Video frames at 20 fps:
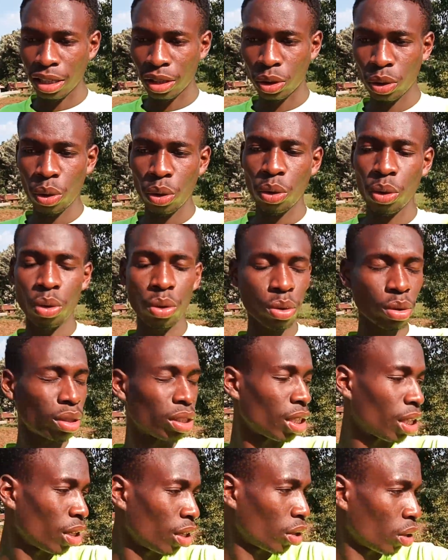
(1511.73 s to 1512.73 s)
So
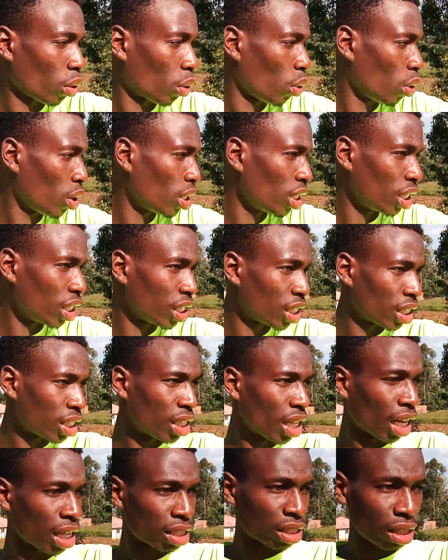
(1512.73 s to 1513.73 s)
the oil is
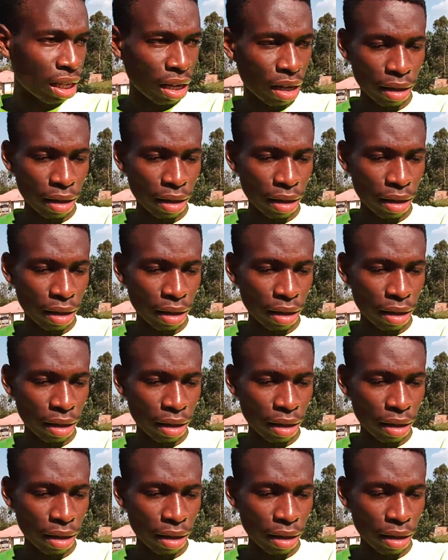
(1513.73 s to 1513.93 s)
just